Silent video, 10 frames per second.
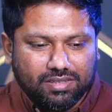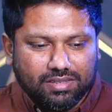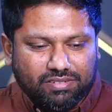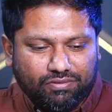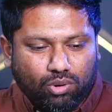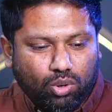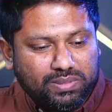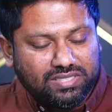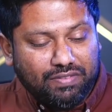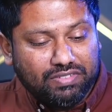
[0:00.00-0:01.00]

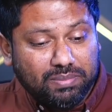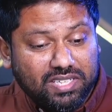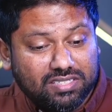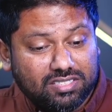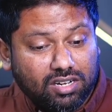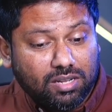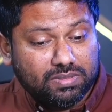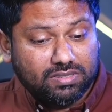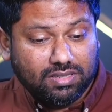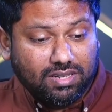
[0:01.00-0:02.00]
Forbes, 70 million
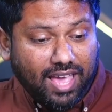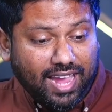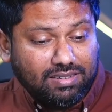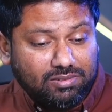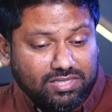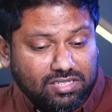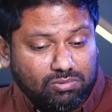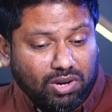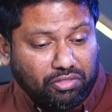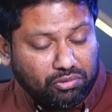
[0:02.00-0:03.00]
signups, 8 reasons
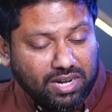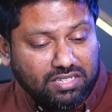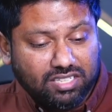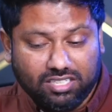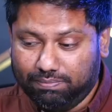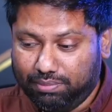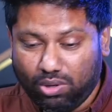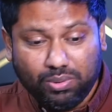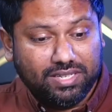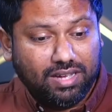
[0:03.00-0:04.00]
why Threads is
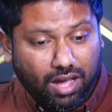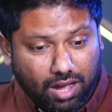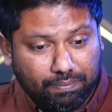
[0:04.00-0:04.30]
blowing up.